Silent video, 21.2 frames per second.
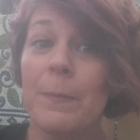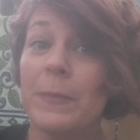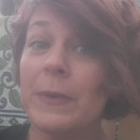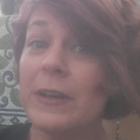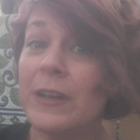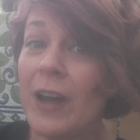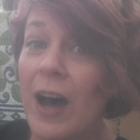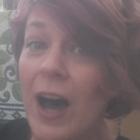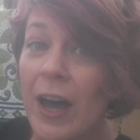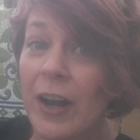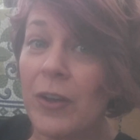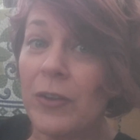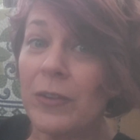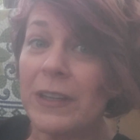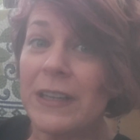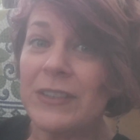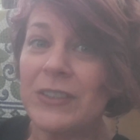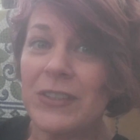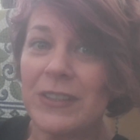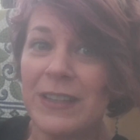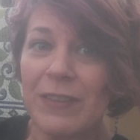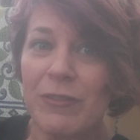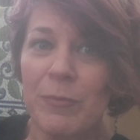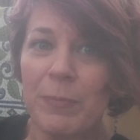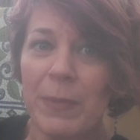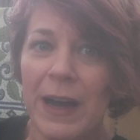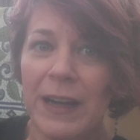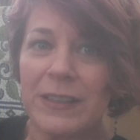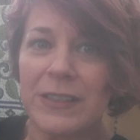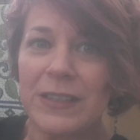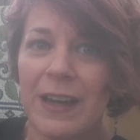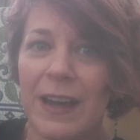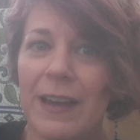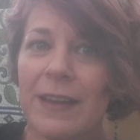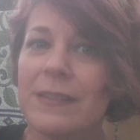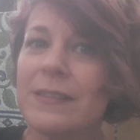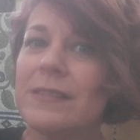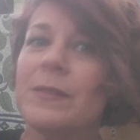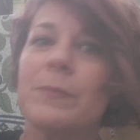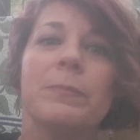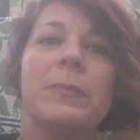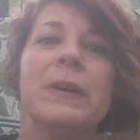not only to give it back to
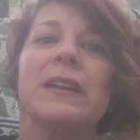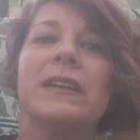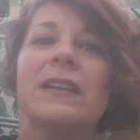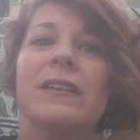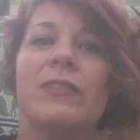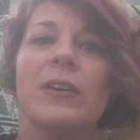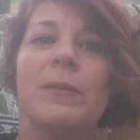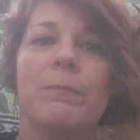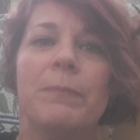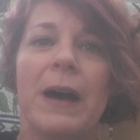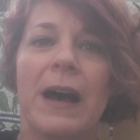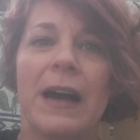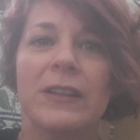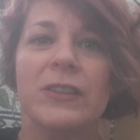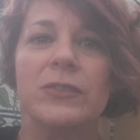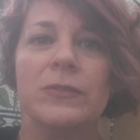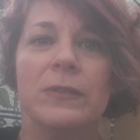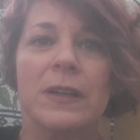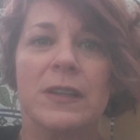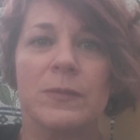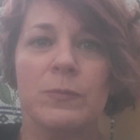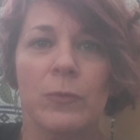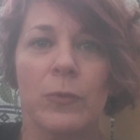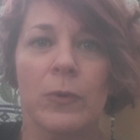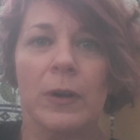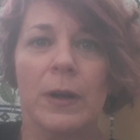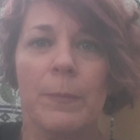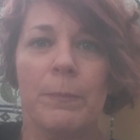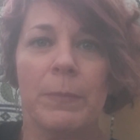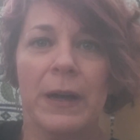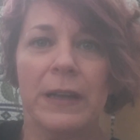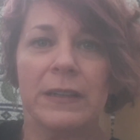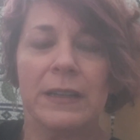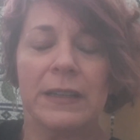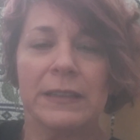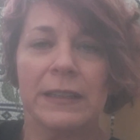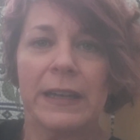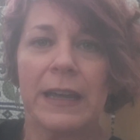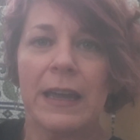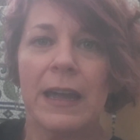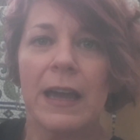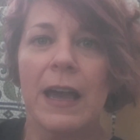us, but give it back to us more
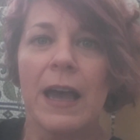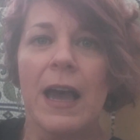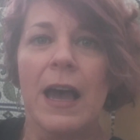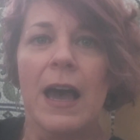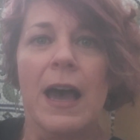abundantly.